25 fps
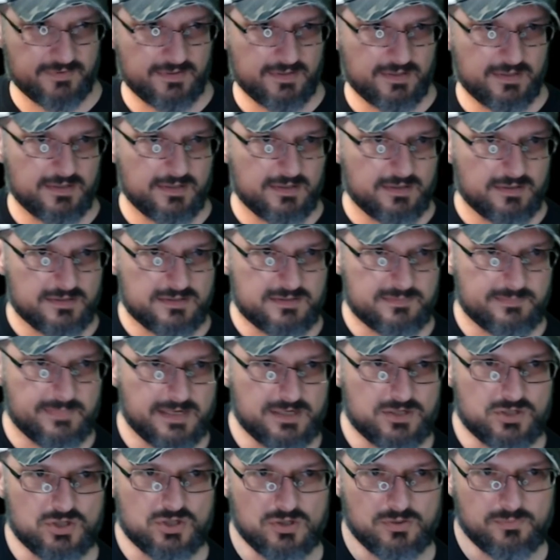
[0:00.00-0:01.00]
Let's make
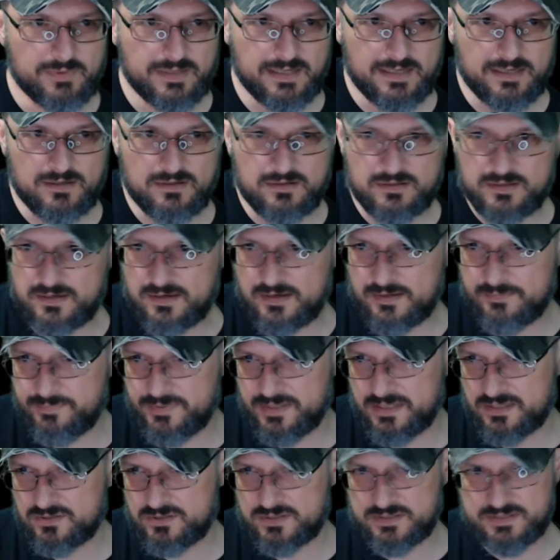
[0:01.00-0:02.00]
sure we got all our IP
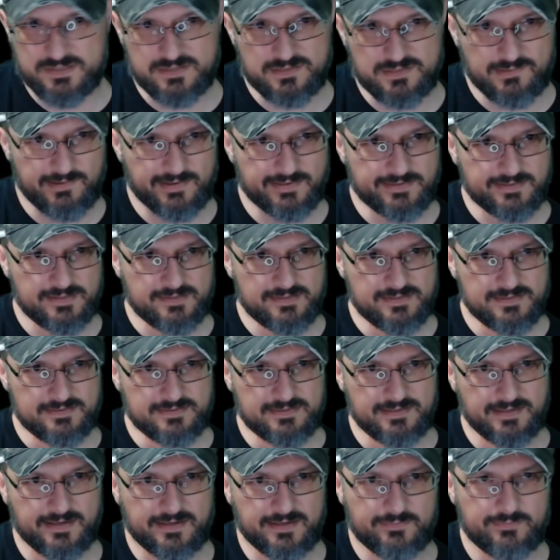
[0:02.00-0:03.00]
addresses correct on this
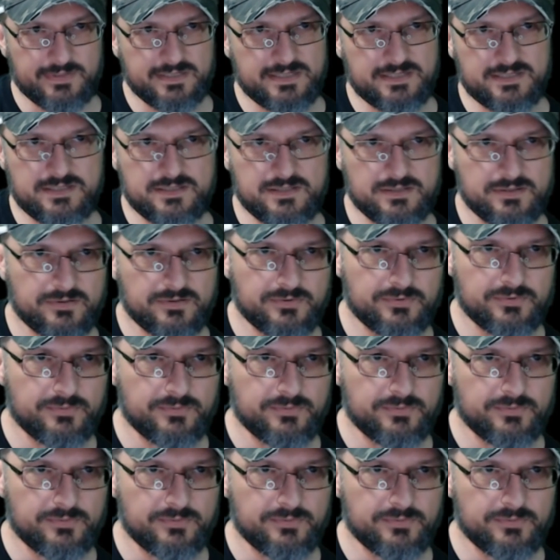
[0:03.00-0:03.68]
guy. We do.